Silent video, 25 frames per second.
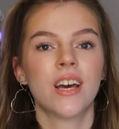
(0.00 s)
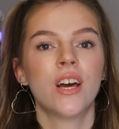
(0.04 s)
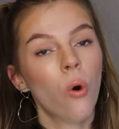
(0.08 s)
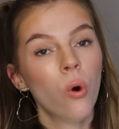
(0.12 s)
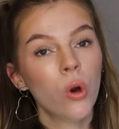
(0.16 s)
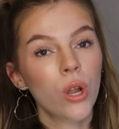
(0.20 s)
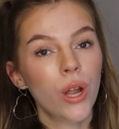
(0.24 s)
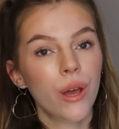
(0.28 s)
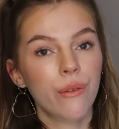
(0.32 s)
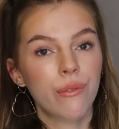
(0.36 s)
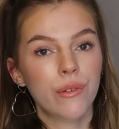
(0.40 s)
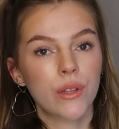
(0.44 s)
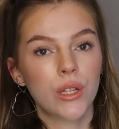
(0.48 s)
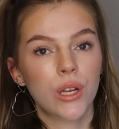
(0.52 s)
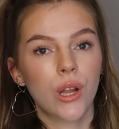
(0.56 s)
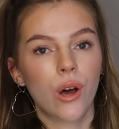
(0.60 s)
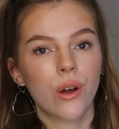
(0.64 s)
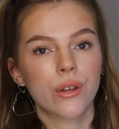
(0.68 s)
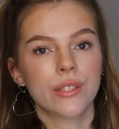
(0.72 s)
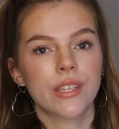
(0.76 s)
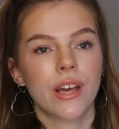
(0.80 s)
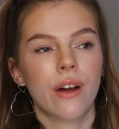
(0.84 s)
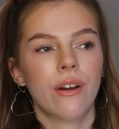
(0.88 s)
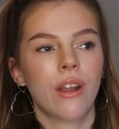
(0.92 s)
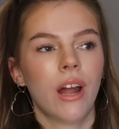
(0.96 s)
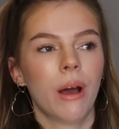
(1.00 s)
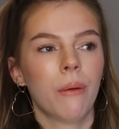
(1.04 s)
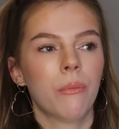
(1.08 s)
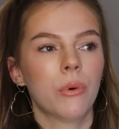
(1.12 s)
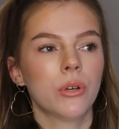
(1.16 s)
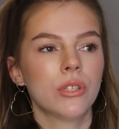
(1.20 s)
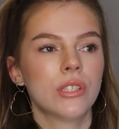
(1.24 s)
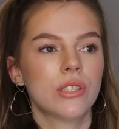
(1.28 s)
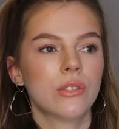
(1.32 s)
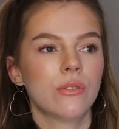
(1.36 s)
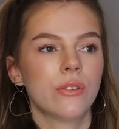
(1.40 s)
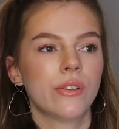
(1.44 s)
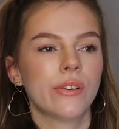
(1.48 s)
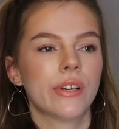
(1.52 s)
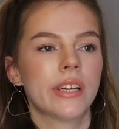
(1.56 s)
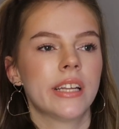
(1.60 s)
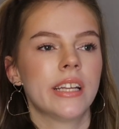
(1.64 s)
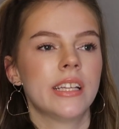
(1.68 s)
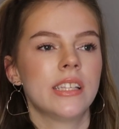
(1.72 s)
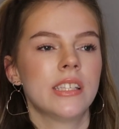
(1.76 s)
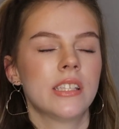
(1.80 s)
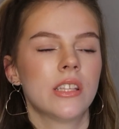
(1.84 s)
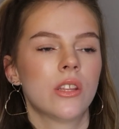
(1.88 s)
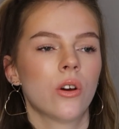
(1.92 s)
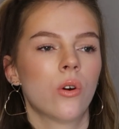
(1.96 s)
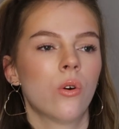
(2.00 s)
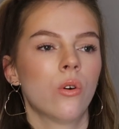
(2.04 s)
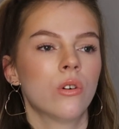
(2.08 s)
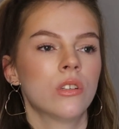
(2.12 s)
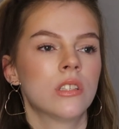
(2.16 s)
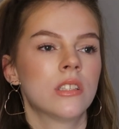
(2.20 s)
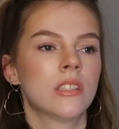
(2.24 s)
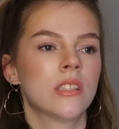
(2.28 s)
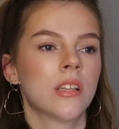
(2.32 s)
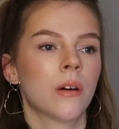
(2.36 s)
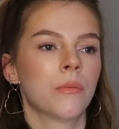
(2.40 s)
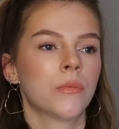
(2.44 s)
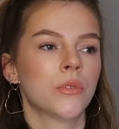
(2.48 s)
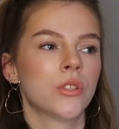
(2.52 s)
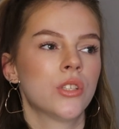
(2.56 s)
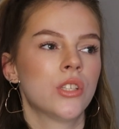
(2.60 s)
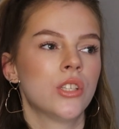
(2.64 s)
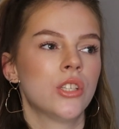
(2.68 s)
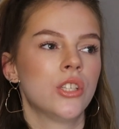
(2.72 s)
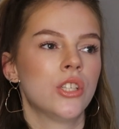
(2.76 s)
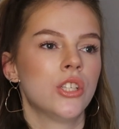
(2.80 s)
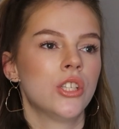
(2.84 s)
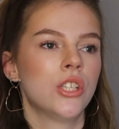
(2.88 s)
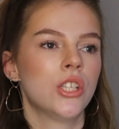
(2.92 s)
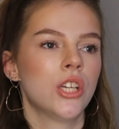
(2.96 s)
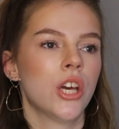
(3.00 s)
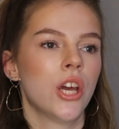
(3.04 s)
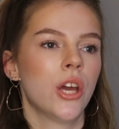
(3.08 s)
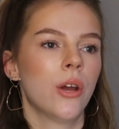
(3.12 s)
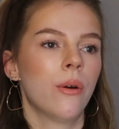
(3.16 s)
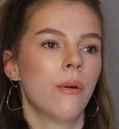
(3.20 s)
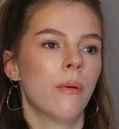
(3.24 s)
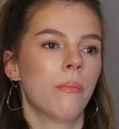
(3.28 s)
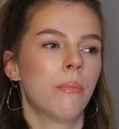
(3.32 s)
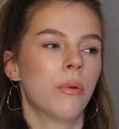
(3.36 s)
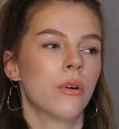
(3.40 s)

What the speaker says: All over the lockdown I was still looking into the courses I wanted to do,